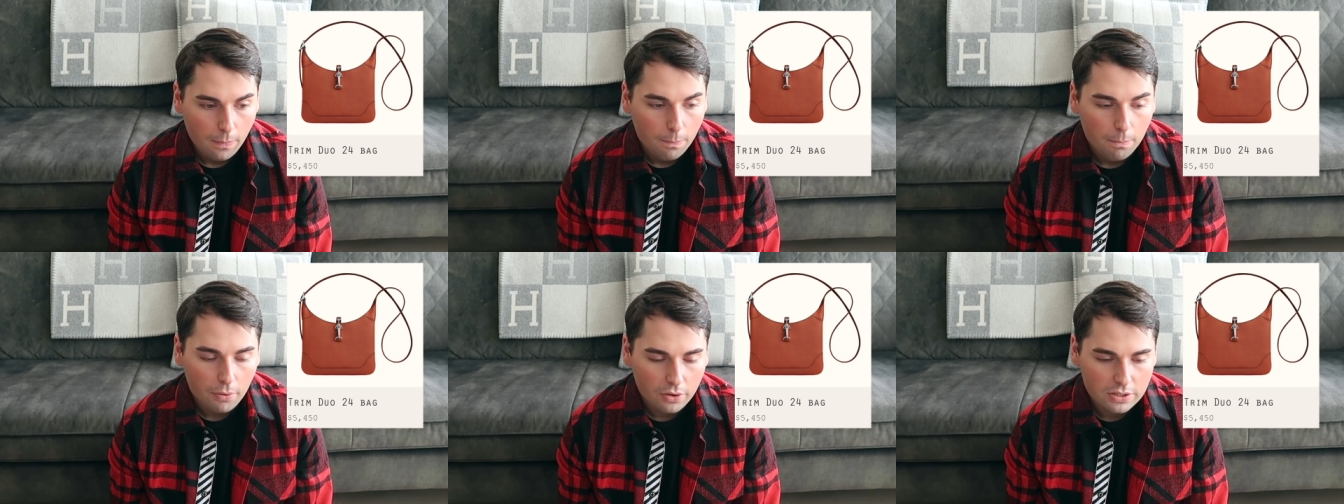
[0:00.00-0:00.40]

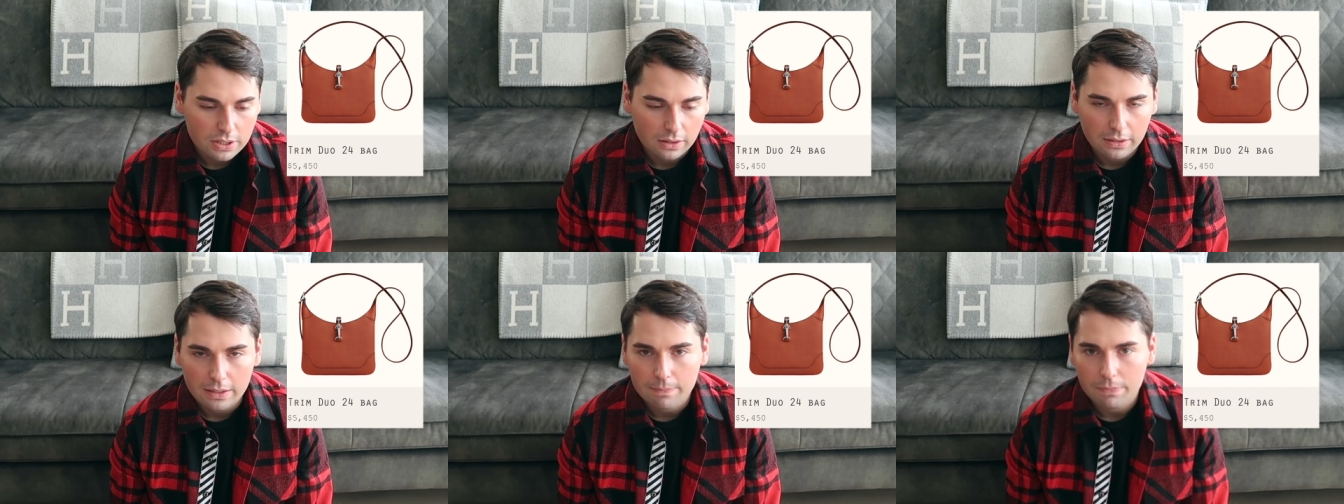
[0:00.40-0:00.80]

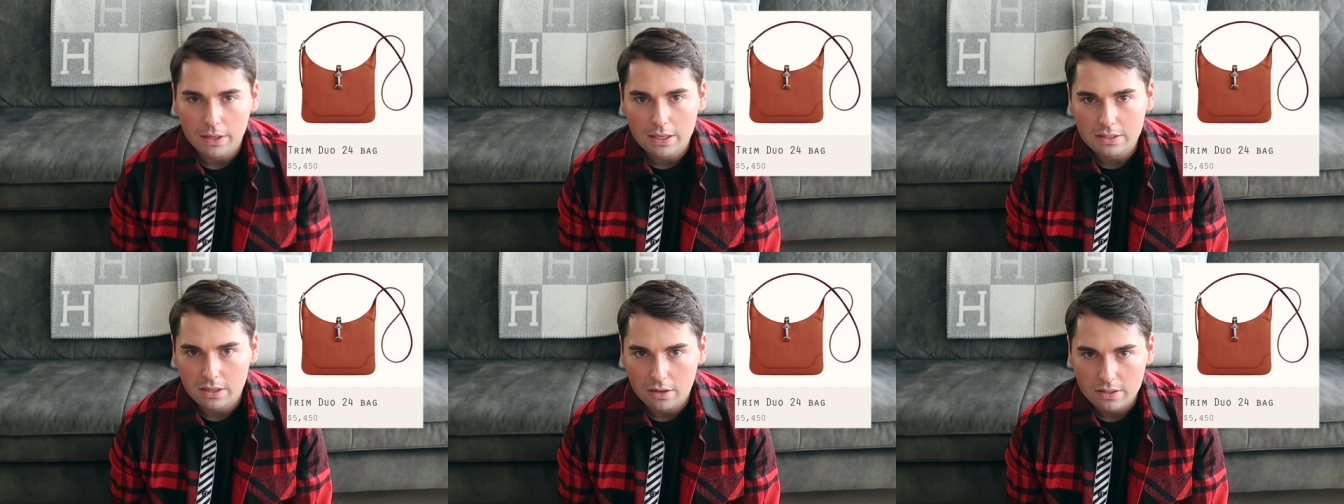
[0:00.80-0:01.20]
Personally,
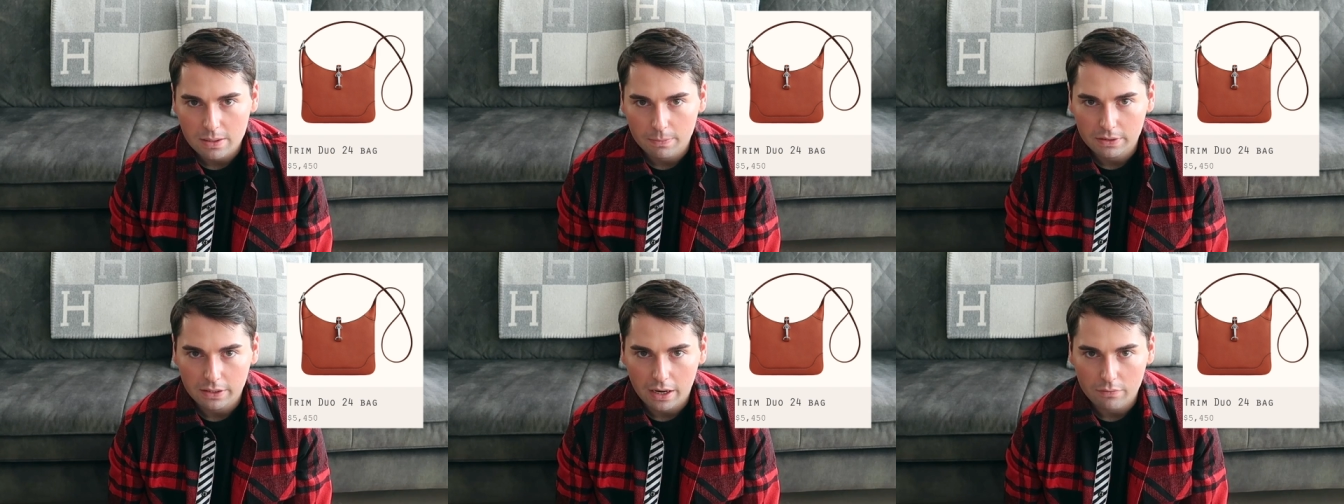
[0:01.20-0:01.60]
it's not
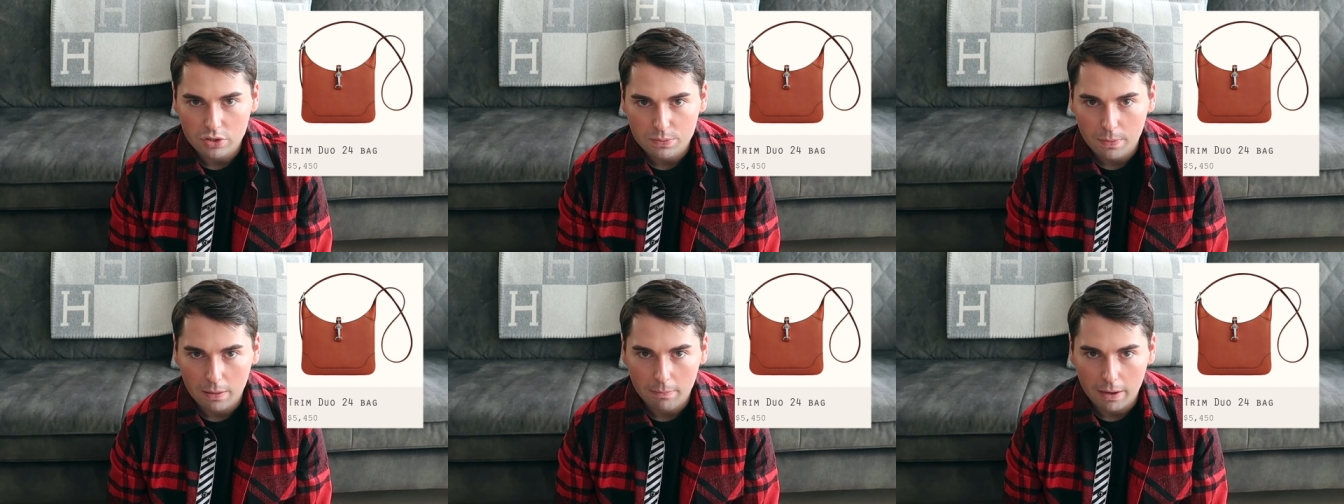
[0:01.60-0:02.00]
something that I would
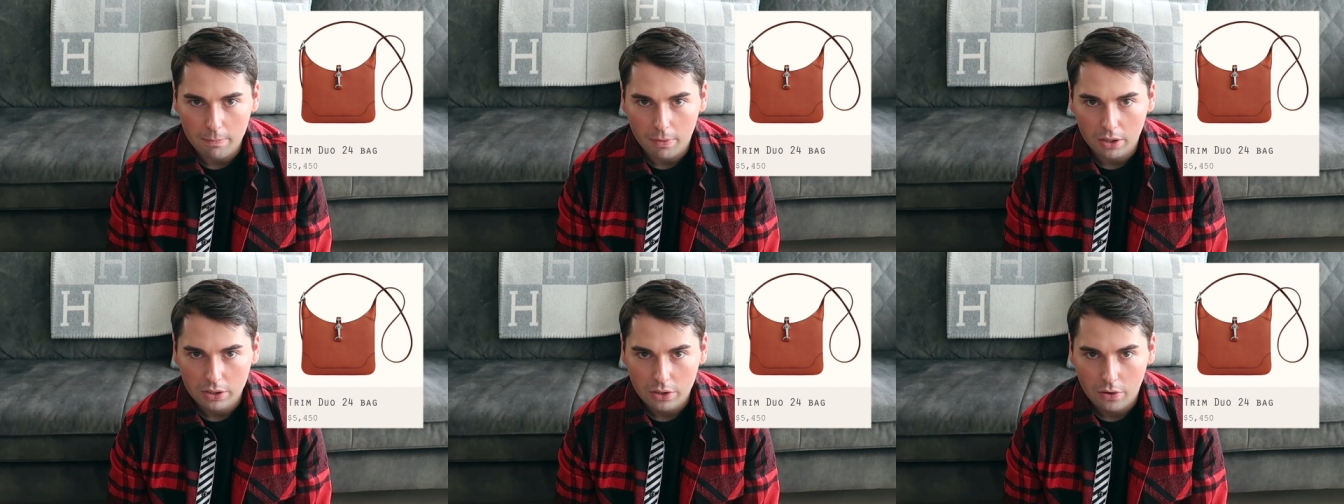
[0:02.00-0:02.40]
spend my
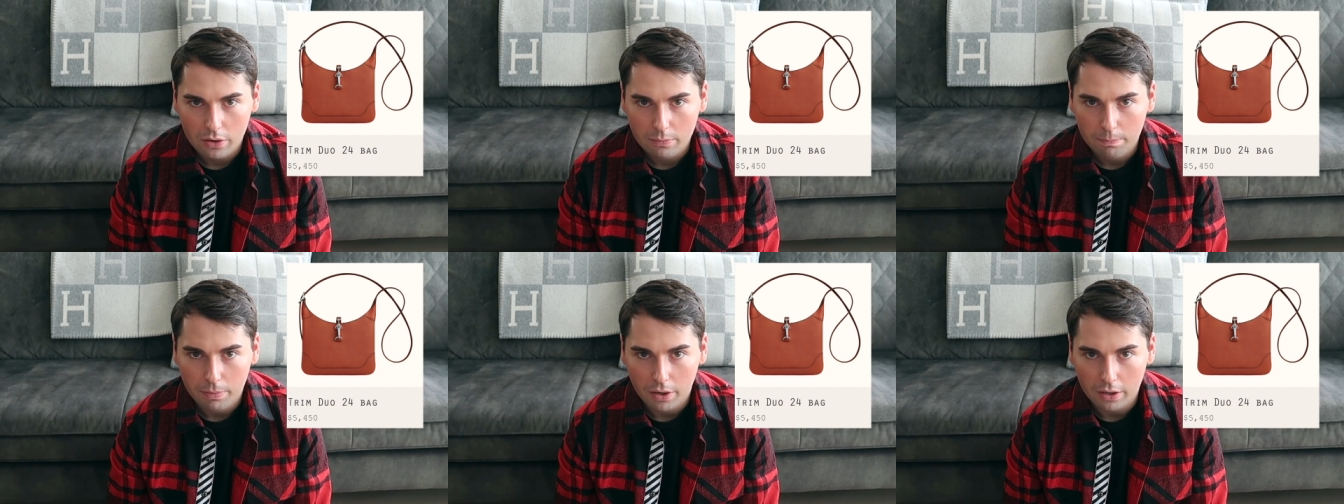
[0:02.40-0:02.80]
money
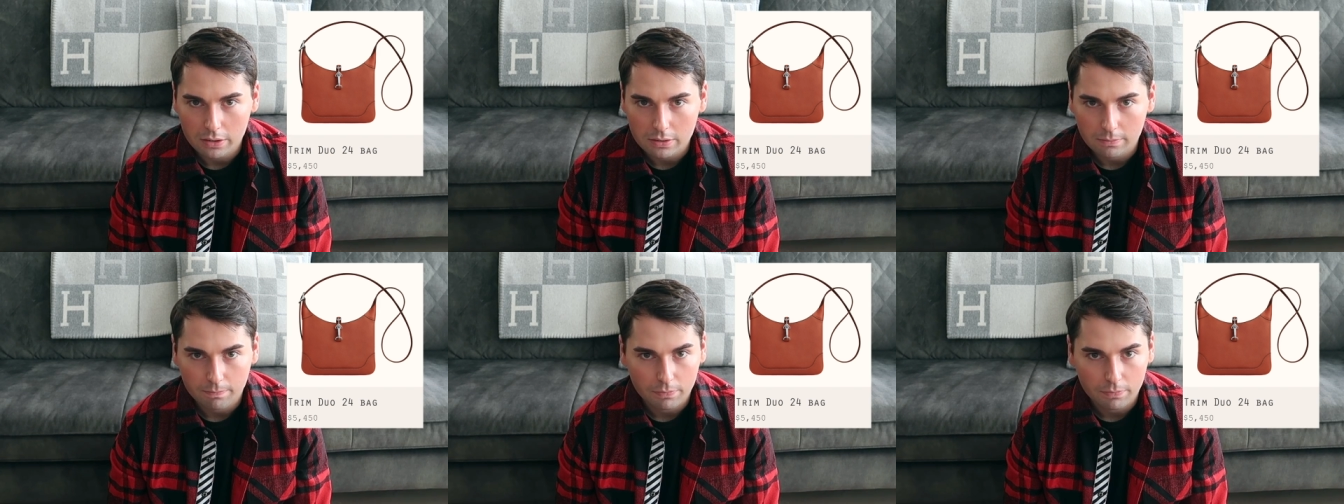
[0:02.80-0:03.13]
on, but